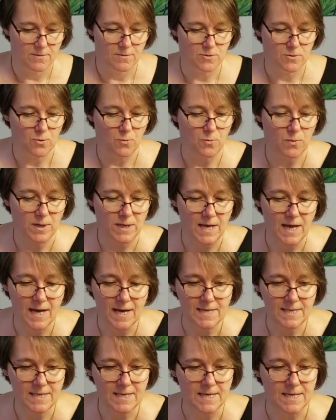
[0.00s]
So what
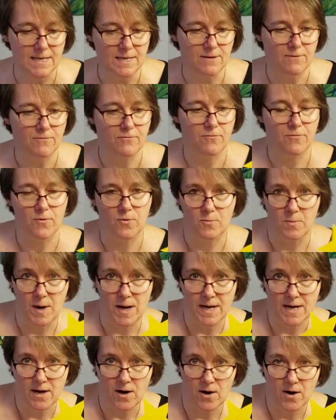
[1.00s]
I did for
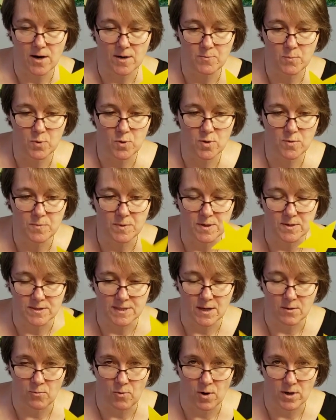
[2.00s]
my cardboard,
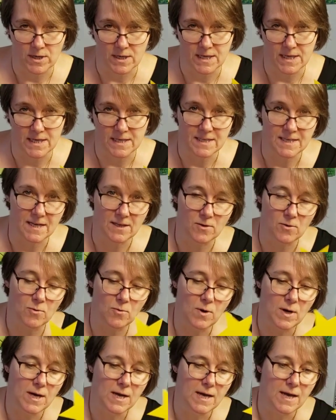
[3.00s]
because I wanted it
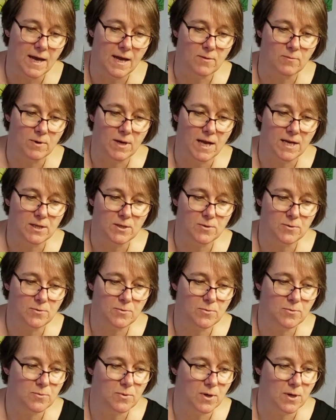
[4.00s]
yellow, and when I
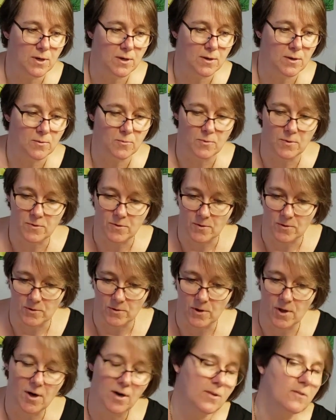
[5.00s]
do with a
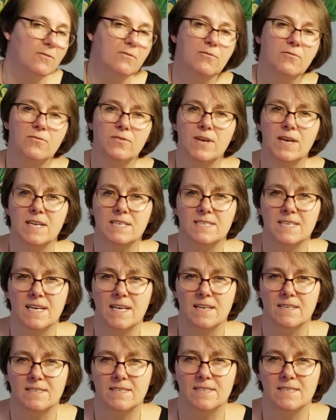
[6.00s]
lot of kids at